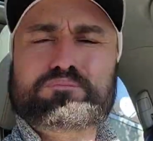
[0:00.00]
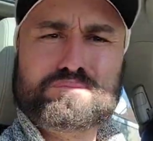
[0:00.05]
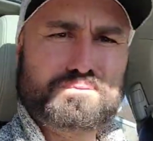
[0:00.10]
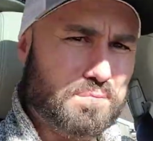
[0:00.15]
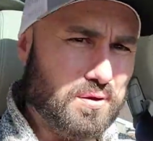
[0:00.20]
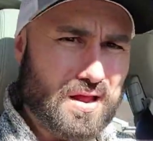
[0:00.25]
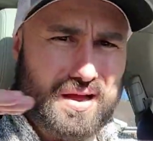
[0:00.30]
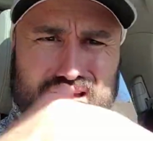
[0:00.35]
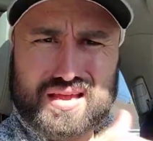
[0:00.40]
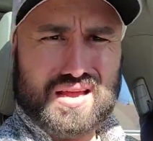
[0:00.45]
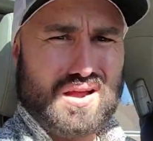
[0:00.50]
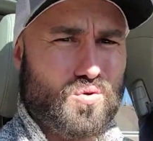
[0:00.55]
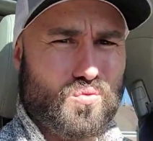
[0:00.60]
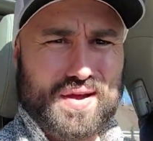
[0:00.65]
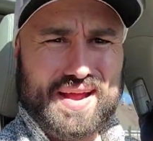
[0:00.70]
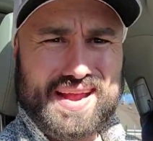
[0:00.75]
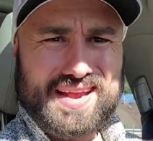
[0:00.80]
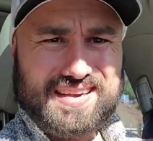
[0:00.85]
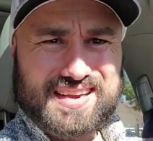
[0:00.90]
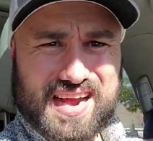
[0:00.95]
plugging
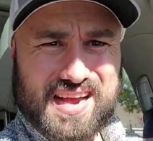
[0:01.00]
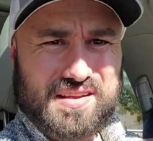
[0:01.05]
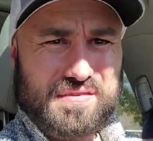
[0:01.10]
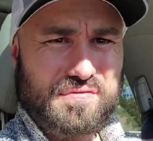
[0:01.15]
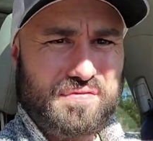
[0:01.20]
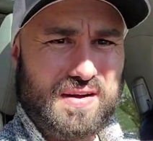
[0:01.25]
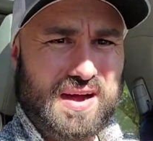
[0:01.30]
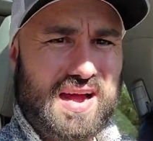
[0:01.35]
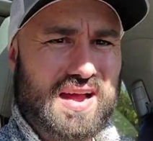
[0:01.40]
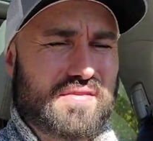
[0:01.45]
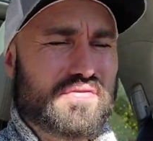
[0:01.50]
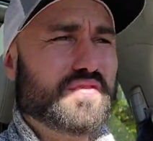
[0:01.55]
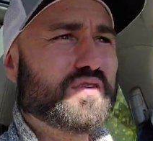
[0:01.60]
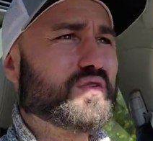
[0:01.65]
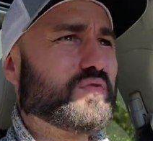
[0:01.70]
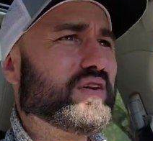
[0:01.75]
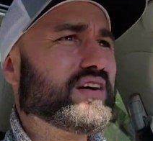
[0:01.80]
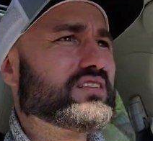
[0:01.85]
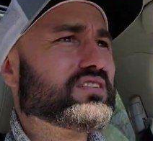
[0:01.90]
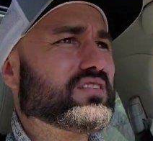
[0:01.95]
away nine to five for
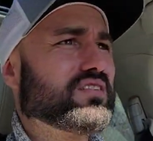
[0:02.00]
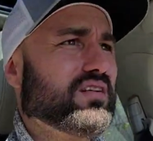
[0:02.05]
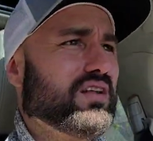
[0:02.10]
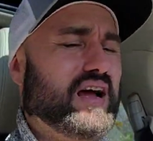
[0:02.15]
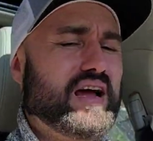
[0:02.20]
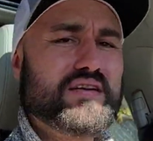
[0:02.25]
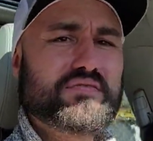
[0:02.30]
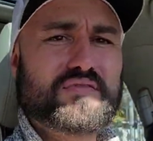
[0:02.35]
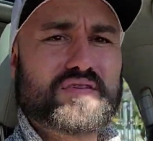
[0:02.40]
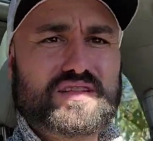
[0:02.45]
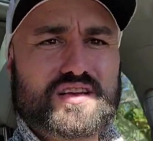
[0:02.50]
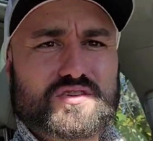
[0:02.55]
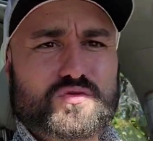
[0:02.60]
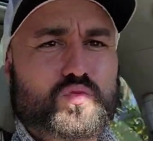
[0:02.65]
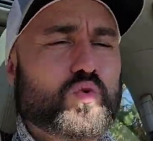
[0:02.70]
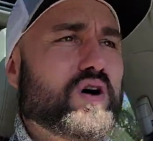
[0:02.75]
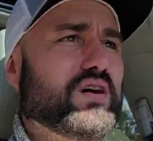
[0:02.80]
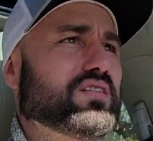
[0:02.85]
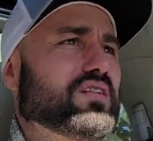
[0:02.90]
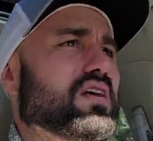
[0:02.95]
the rest of your life on this
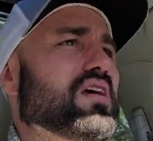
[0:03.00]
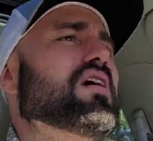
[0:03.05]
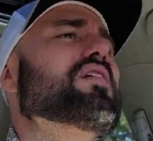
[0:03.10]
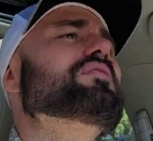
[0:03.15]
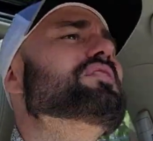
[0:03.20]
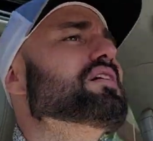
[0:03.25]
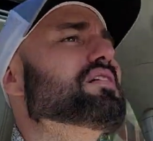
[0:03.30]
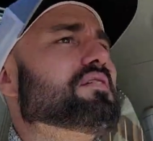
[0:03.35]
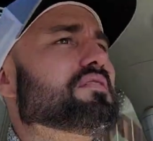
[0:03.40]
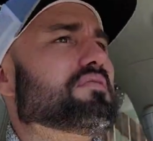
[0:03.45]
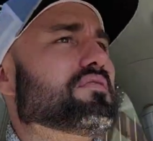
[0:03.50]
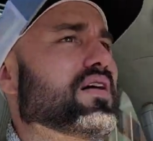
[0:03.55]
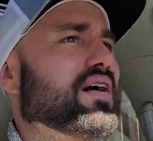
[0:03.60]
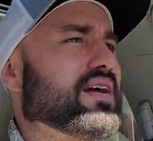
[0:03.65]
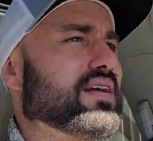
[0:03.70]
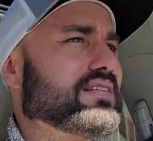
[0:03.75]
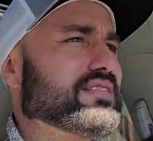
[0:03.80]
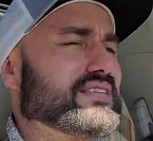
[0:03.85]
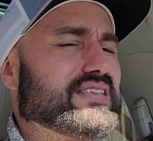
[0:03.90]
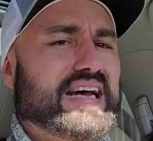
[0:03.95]
one
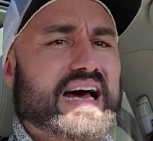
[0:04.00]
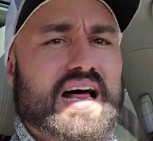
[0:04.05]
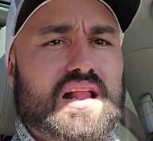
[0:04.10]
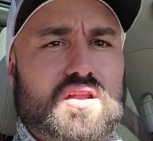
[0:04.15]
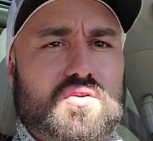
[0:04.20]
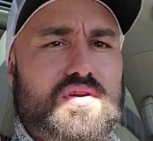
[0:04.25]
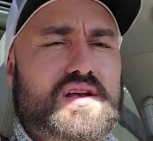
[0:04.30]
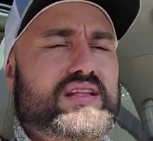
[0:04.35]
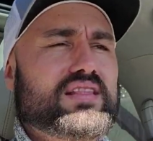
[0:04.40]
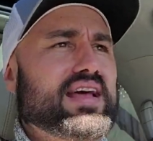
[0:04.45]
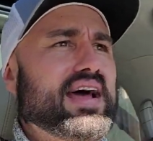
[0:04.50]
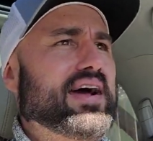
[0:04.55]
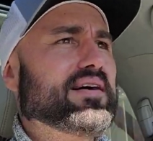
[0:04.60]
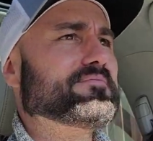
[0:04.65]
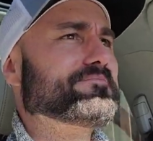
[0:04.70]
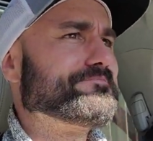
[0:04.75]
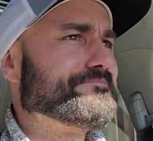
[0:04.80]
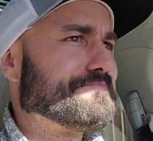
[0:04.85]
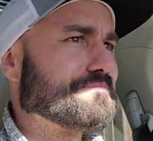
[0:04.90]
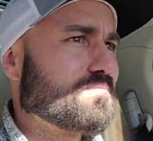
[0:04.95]
fucking salary
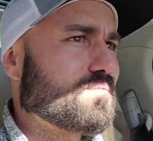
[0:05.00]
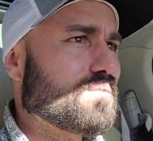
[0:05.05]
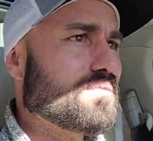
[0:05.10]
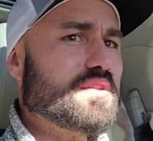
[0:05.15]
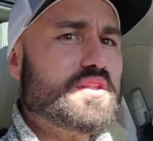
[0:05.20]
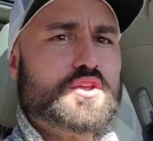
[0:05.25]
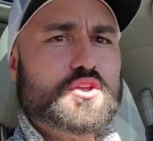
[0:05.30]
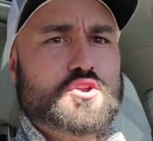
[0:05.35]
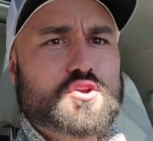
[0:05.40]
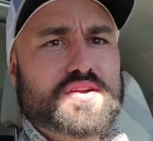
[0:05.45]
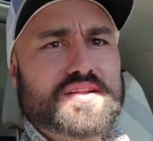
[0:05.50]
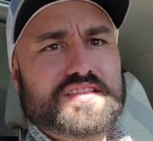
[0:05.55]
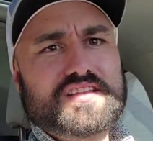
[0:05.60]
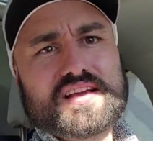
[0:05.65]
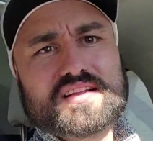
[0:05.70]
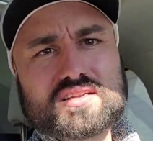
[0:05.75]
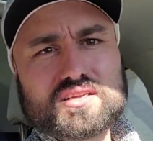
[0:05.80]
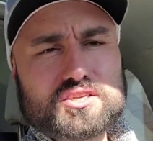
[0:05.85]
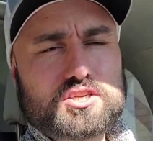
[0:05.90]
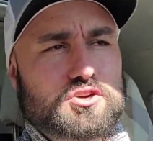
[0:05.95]
that you're
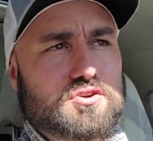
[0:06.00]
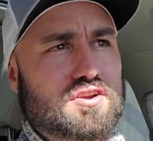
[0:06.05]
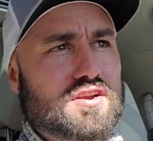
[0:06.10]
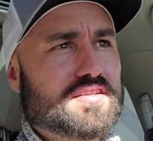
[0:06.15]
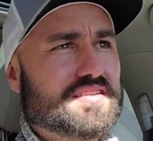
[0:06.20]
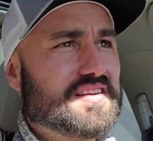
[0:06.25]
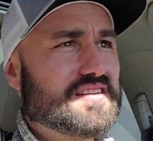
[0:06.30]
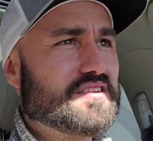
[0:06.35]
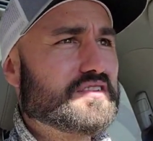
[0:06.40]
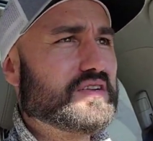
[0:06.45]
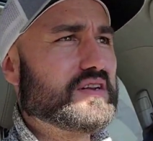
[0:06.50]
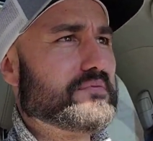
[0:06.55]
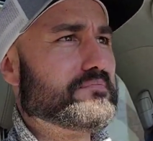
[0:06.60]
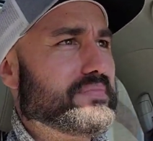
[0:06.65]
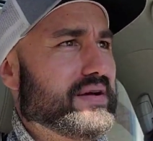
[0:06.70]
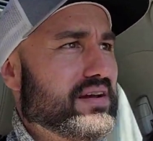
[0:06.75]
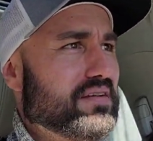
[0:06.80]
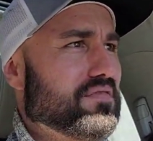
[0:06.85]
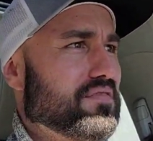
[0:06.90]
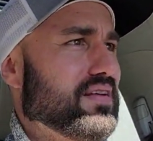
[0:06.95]
addicted to and you're addicted to the
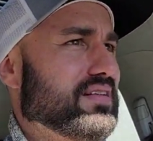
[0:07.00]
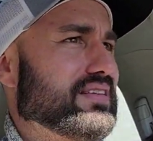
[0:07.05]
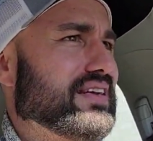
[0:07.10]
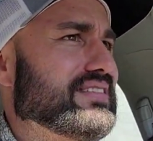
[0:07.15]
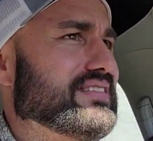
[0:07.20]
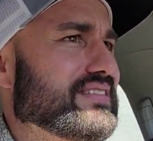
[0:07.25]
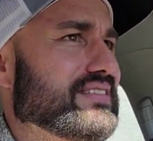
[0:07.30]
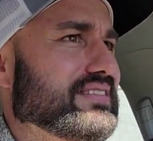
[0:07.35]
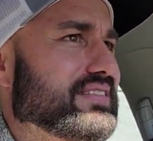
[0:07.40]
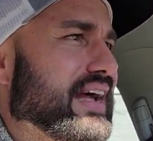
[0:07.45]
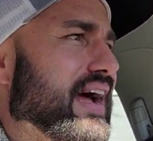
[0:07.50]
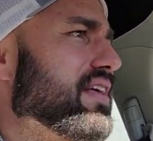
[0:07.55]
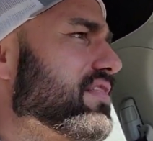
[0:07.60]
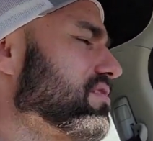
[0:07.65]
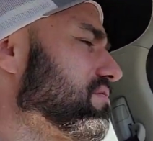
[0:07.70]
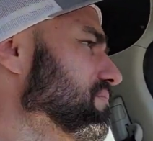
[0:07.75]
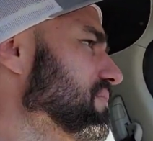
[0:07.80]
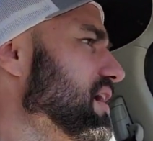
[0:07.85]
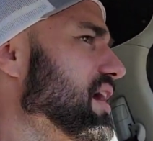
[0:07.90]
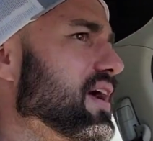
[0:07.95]
benefits, that's
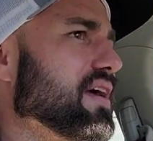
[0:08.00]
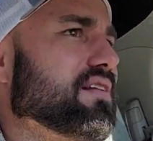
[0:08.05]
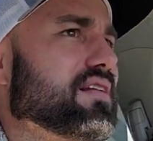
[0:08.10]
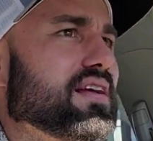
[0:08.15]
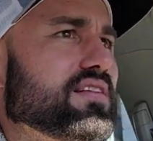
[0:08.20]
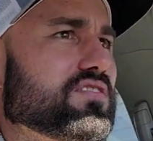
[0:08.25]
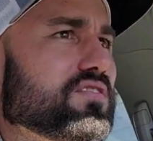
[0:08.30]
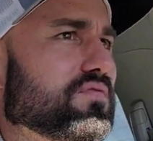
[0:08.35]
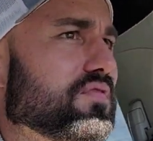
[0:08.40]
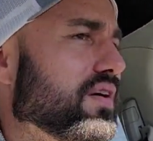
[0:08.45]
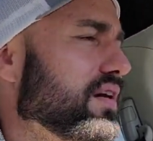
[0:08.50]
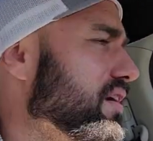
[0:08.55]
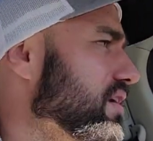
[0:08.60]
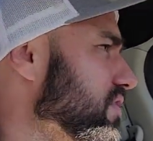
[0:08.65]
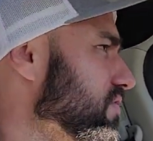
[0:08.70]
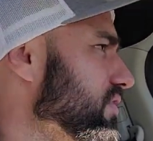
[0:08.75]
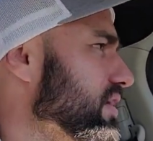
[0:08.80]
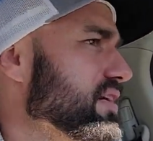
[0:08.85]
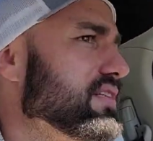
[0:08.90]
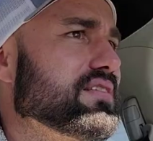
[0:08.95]
death, man. That's fucking
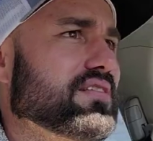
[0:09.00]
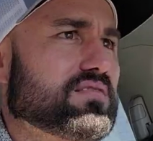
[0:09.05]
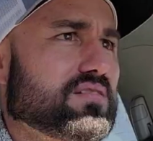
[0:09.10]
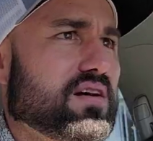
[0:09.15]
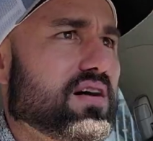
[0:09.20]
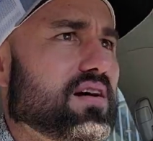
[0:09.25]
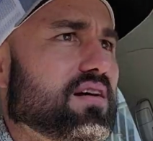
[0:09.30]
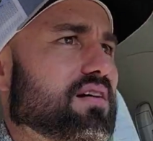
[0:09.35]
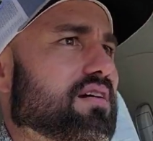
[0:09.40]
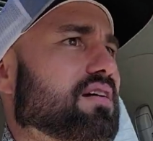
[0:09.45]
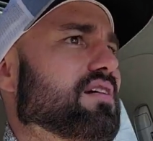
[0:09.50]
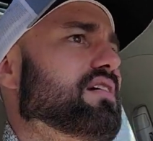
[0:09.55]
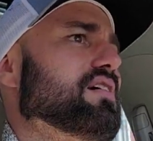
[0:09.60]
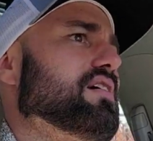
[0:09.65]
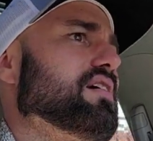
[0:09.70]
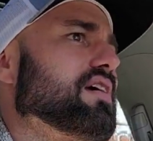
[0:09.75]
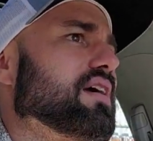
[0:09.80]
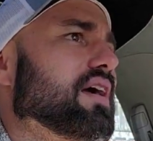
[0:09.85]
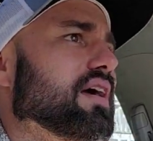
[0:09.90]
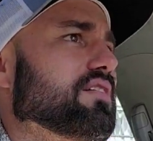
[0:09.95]
crazy talk.
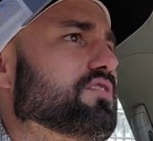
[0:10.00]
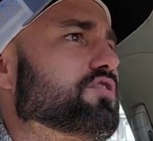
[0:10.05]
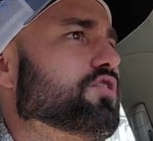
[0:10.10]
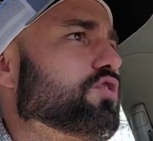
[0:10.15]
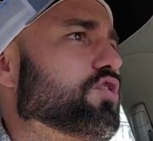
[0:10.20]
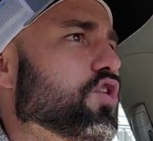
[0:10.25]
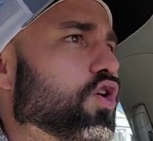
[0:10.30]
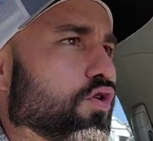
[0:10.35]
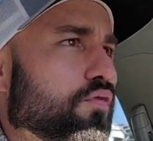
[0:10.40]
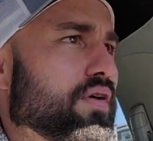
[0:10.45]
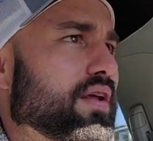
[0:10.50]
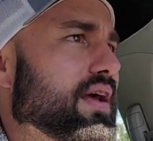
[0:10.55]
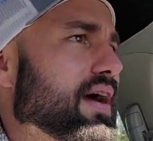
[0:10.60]
And so COVID